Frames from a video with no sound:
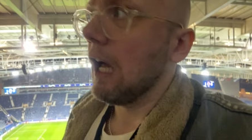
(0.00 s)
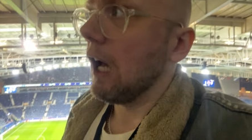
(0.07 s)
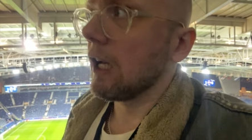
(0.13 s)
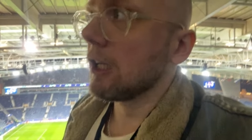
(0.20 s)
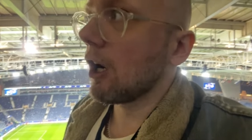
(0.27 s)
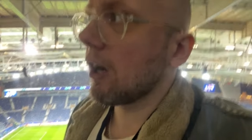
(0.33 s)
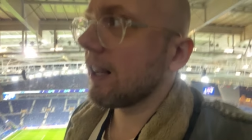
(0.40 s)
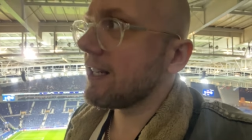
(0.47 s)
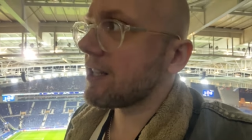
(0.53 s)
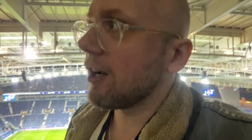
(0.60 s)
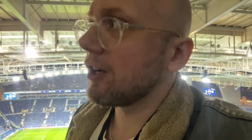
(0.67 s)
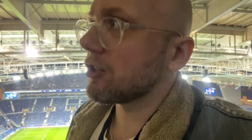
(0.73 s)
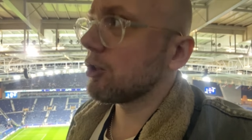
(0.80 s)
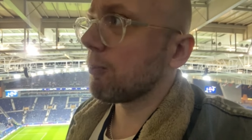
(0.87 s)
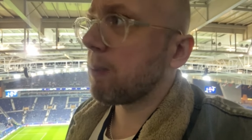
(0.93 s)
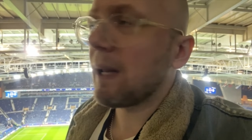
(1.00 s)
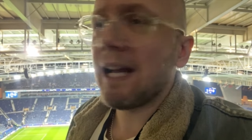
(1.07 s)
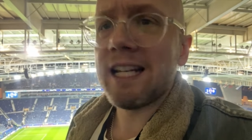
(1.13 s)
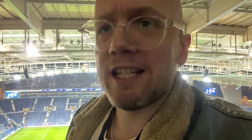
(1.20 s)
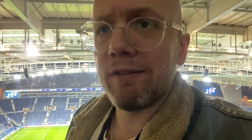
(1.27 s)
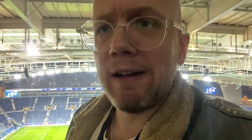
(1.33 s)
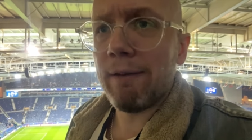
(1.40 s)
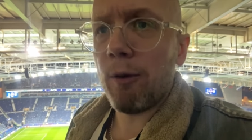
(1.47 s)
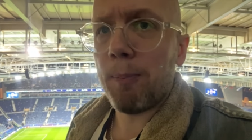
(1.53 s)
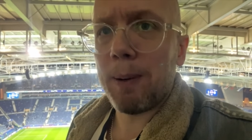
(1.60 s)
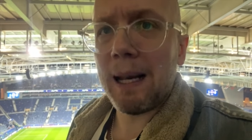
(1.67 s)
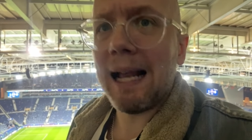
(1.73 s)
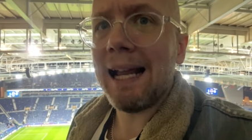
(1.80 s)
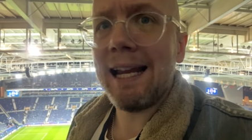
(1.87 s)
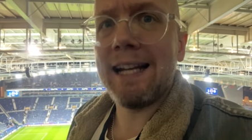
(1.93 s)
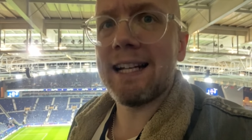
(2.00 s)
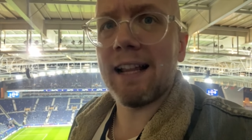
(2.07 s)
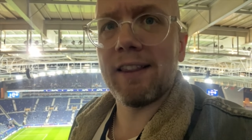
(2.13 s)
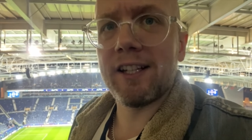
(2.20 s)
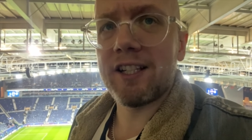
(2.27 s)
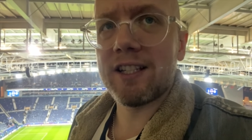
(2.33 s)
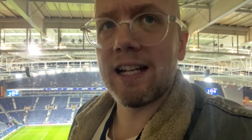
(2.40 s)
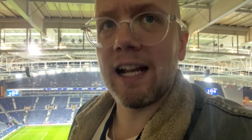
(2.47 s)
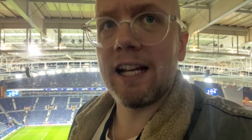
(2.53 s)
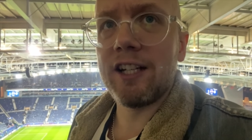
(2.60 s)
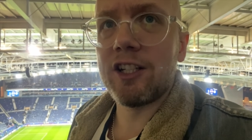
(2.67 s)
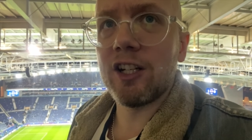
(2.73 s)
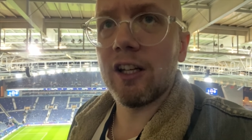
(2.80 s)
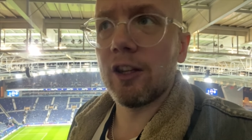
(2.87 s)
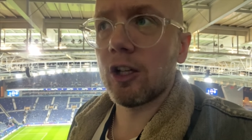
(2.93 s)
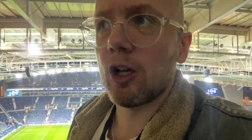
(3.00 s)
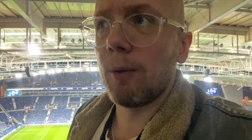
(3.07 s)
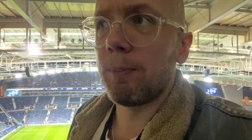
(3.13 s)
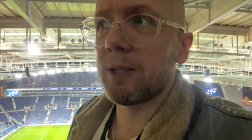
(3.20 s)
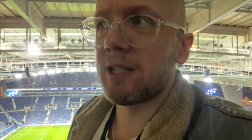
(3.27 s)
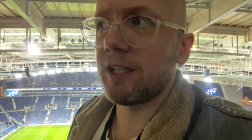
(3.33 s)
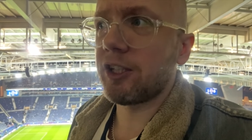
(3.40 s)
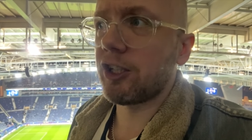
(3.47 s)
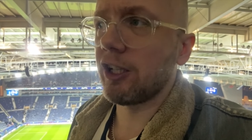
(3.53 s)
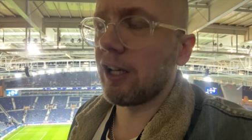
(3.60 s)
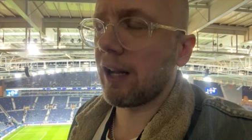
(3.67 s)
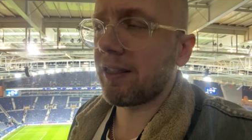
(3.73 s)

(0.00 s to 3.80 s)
A lot of these Arsenal players have never played at this stage of the competition.